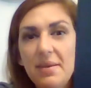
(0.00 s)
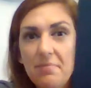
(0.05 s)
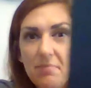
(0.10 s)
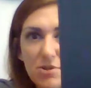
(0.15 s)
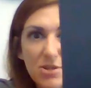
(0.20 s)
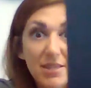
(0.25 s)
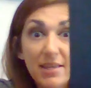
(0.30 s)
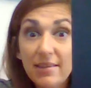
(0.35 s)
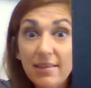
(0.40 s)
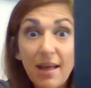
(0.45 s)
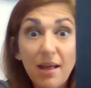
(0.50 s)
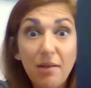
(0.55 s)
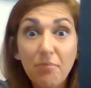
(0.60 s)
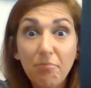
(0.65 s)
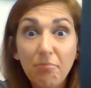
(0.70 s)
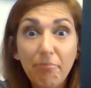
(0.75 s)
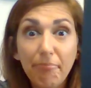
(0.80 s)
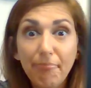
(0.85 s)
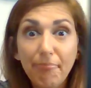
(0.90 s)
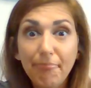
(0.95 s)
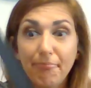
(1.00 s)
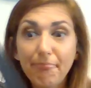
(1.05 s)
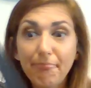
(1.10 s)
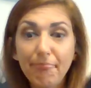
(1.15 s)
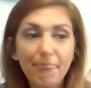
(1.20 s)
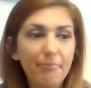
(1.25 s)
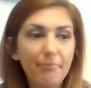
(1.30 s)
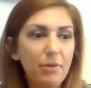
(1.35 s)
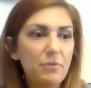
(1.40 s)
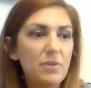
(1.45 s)
Just like that.
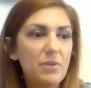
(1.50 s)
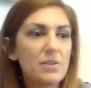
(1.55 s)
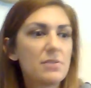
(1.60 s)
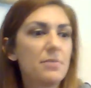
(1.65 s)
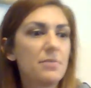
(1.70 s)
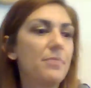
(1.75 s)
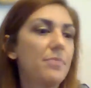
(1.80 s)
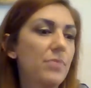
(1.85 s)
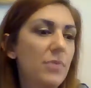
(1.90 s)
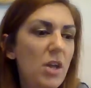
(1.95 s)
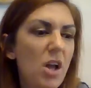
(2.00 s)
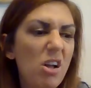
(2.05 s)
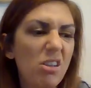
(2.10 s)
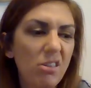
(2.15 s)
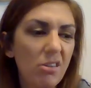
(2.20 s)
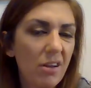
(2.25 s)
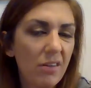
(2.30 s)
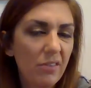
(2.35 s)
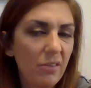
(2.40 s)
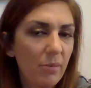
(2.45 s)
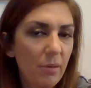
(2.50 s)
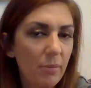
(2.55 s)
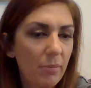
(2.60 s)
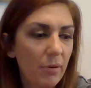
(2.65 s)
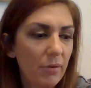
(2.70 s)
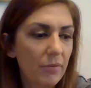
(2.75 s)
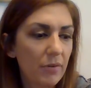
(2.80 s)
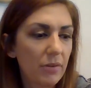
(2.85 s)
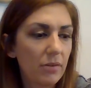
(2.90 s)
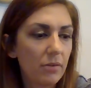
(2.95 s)
Perfect. They all don't have to be
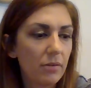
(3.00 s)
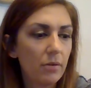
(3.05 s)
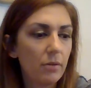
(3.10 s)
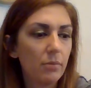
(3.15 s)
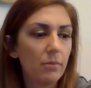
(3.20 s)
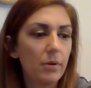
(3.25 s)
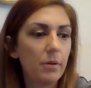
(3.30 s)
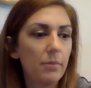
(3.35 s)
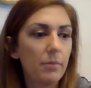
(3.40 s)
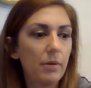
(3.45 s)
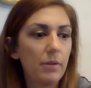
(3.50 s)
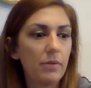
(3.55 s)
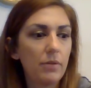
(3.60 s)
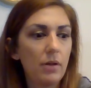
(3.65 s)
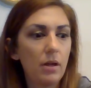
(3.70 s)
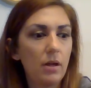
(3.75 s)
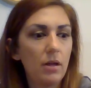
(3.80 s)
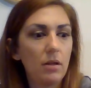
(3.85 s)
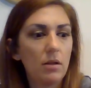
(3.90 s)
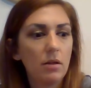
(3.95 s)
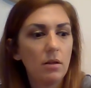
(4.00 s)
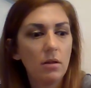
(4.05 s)
perfect, so don't worry about that.